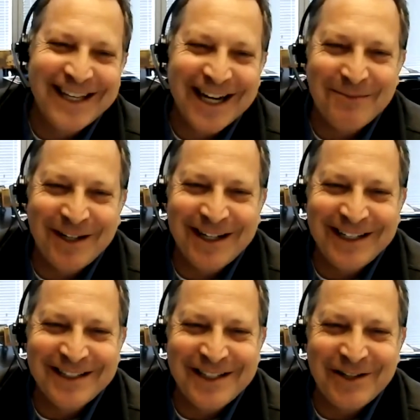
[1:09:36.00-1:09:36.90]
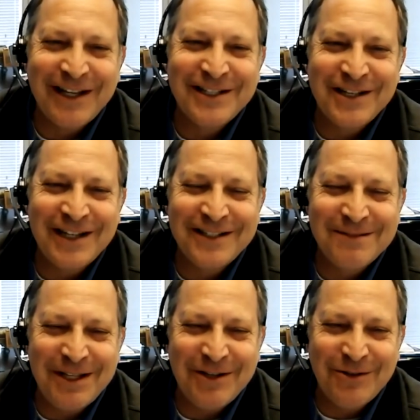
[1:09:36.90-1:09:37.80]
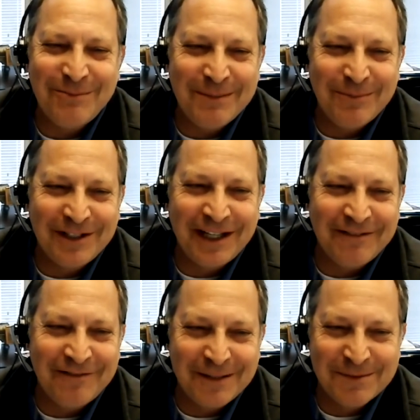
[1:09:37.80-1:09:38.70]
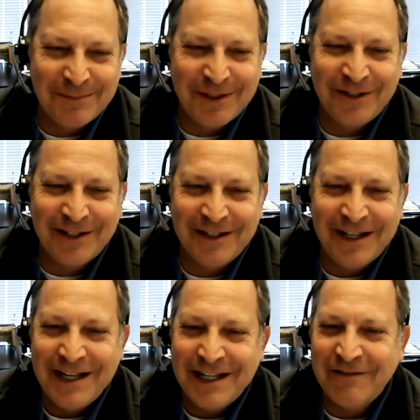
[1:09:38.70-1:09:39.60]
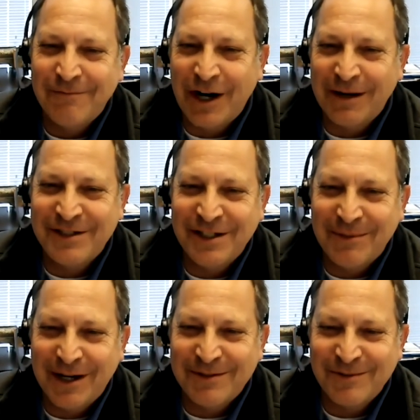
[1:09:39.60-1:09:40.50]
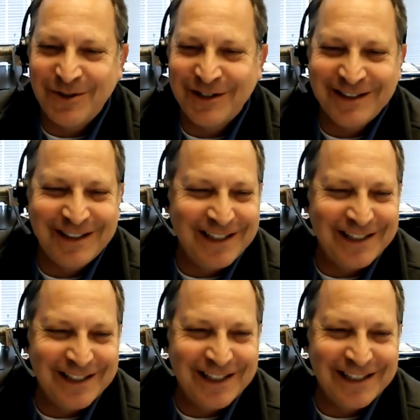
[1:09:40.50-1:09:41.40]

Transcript: everybody. Nice to see you. Nice to meet you, new people. And Philip Sapiria, and if Barb's here, Barb Zwart. And